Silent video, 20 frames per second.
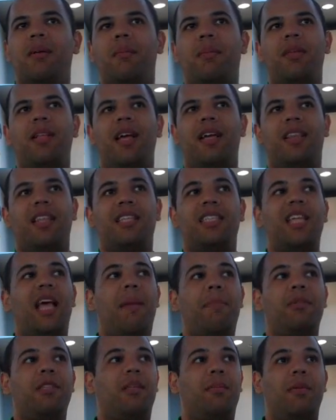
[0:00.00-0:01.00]
But like, this
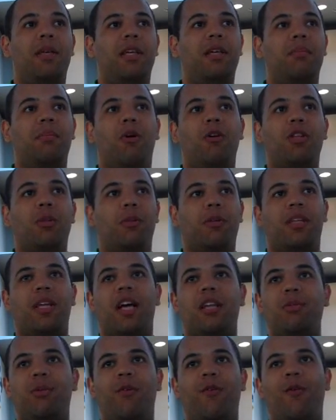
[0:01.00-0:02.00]
happened to me multiple
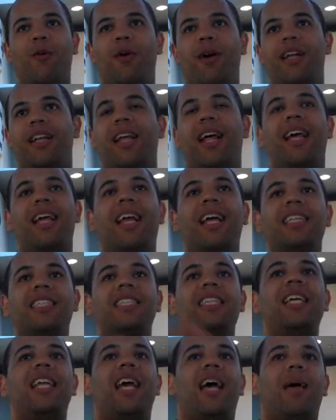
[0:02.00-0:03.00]
times before, and I
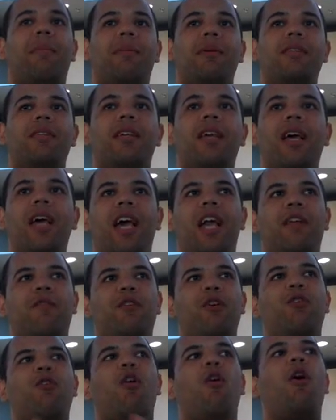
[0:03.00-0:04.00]
see it happen. And if
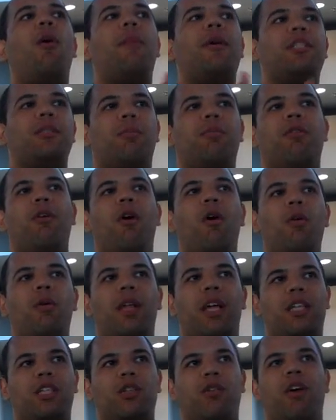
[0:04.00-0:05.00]
you grow up as a pro,
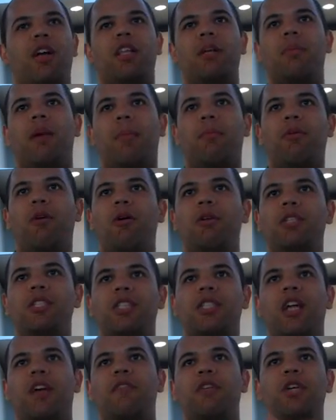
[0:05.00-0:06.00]
like surrounded by pros and
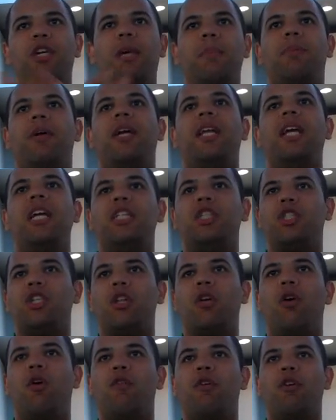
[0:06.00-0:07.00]
stuff, and you keep playing against each
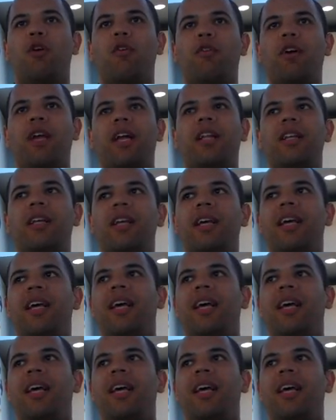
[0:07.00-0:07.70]
other over and over again,